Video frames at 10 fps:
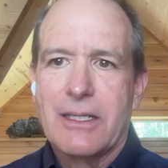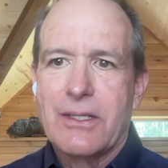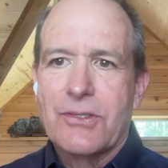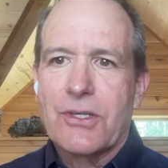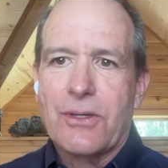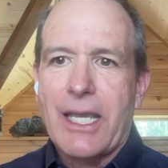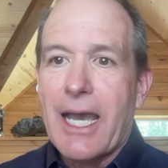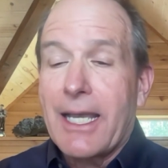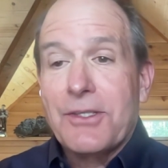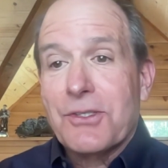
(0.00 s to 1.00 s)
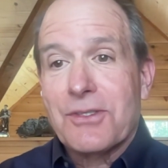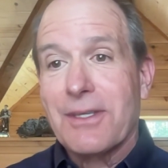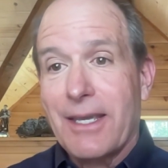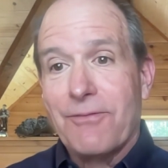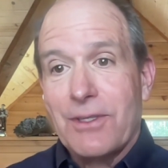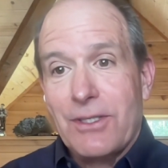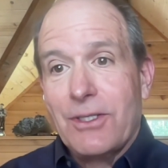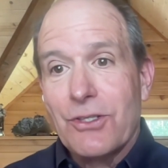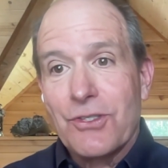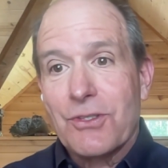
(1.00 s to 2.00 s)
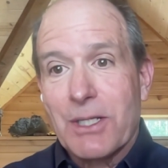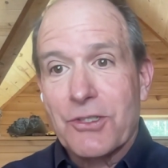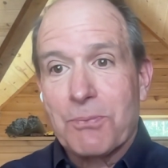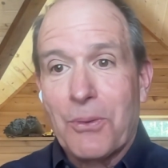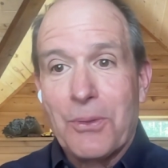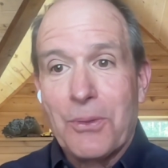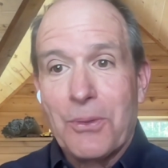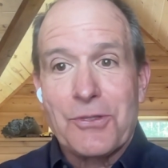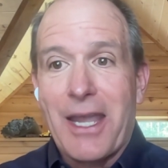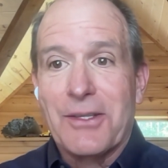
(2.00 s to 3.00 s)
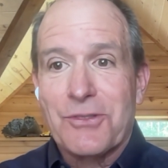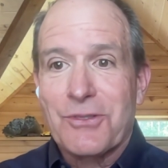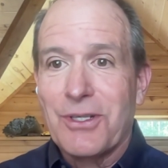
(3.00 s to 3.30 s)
So yeah, it's just if you just explore the science,